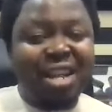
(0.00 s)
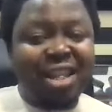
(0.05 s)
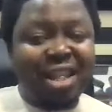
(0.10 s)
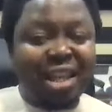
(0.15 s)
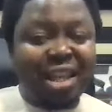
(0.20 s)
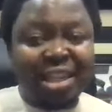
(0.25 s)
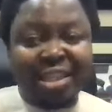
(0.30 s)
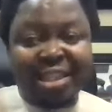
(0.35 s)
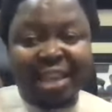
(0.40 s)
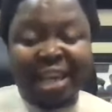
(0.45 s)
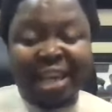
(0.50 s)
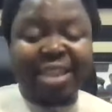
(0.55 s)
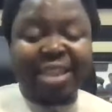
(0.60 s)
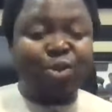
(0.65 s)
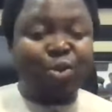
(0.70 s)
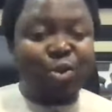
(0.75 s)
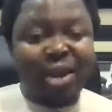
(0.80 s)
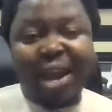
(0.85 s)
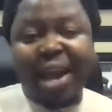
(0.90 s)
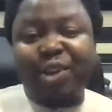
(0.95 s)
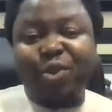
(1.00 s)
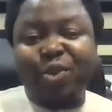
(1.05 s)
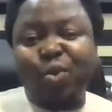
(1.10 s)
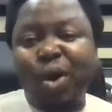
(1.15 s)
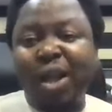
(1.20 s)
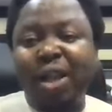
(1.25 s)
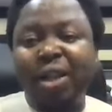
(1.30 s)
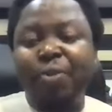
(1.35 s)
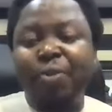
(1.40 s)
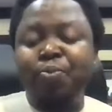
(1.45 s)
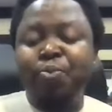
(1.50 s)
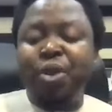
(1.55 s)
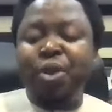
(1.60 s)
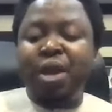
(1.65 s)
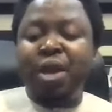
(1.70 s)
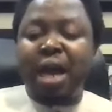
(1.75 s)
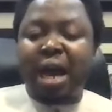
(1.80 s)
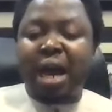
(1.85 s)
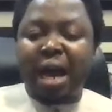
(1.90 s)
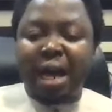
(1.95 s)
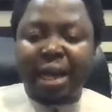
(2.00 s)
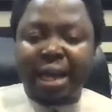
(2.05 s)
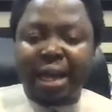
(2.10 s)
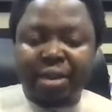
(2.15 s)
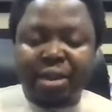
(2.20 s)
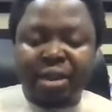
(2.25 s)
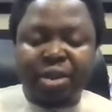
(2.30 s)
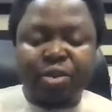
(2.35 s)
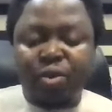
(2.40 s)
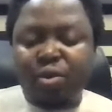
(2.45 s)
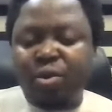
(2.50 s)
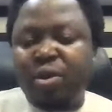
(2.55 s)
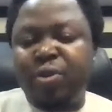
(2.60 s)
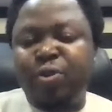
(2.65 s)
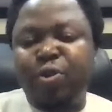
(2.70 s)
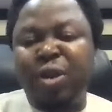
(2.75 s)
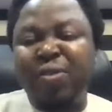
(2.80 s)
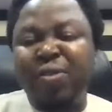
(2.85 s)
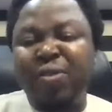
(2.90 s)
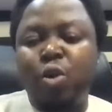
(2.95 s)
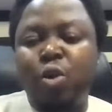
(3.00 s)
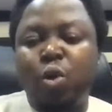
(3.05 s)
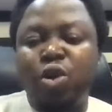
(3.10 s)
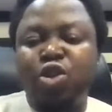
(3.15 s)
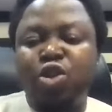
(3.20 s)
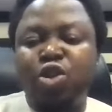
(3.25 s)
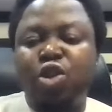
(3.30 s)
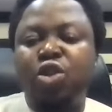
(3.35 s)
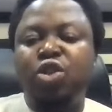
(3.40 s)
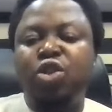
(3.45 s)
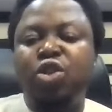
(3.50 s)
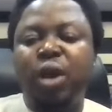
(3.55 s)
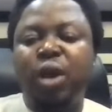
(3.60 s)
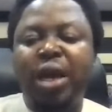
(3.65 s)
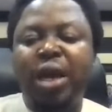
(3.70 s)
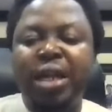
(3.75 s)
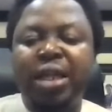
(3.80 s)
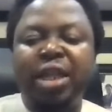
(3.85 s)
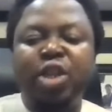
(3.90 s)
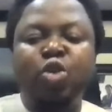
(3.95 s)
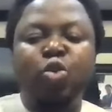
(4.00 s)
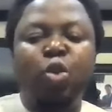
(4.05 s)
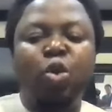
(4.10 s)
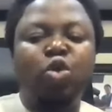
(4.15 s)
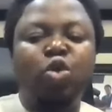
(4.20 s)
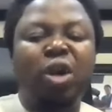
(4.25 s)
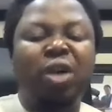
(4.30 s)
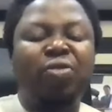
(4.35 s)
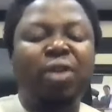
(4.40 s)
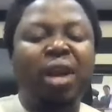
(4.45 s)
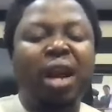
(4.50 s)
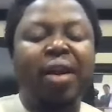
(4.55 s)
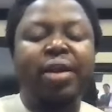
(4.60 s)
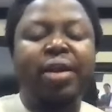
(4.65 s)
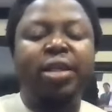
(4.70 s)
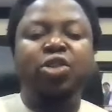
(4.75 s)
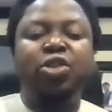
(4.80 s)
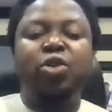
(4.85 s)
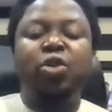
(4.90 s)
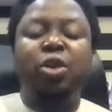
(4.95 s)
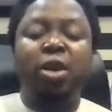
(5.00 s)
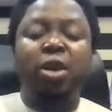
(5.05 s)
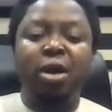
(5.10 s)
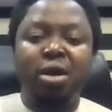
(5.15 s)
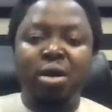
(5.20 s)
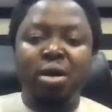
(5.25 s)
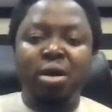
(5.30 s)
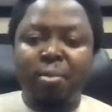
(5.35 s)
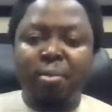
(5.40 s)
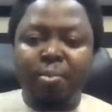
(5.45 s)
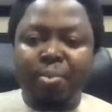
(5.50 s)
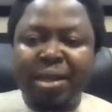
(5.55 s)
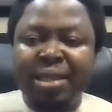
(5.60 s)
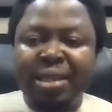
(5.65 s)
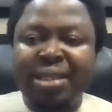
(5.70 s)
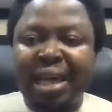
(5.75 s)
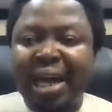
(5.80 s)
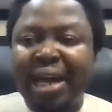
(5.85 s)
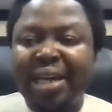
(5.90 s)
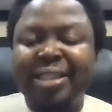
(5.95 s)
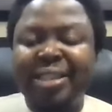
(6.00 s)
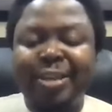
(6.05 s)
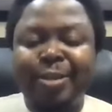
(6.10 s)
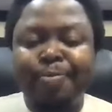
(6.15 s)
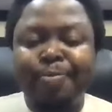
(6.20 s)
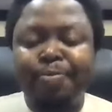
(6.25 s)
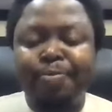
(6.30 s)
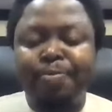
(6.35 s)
That's exciting to hear as well. If you have any questions, anything you want to have clarity on, please ask